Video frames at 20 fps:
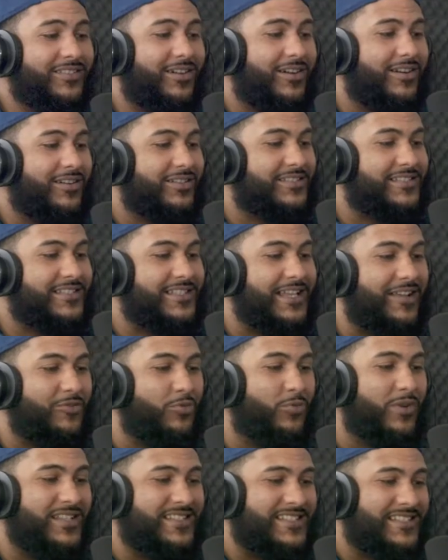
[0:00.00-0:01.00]
My dog
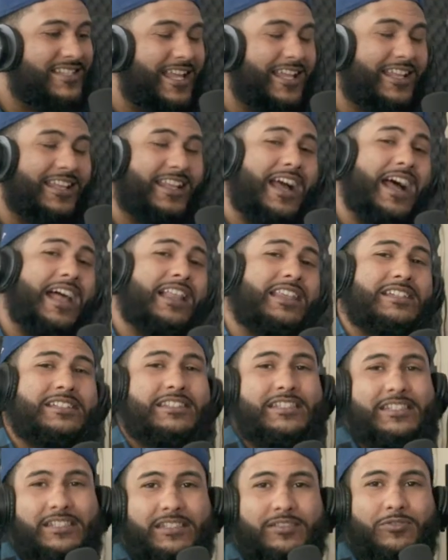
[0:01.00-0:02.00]
said, "What's
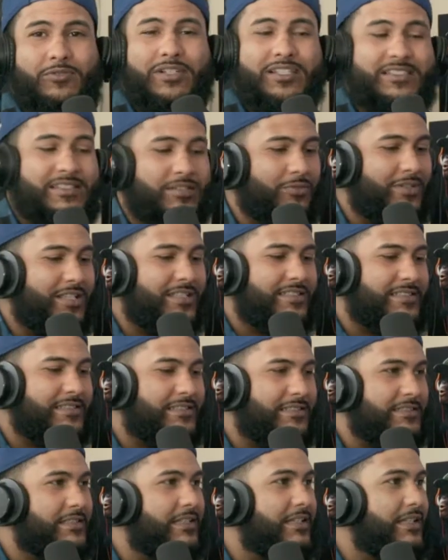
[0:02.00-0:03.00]
technology? What
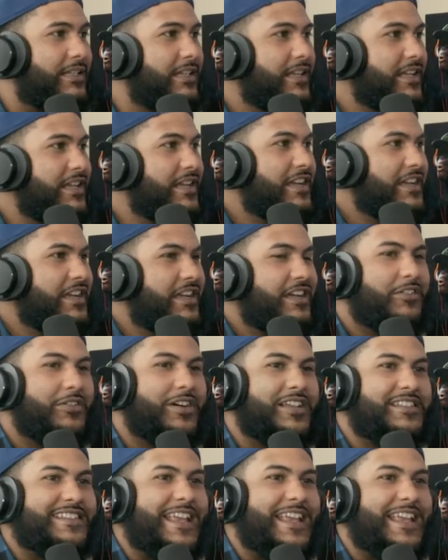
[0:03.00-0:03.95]
what's Yo,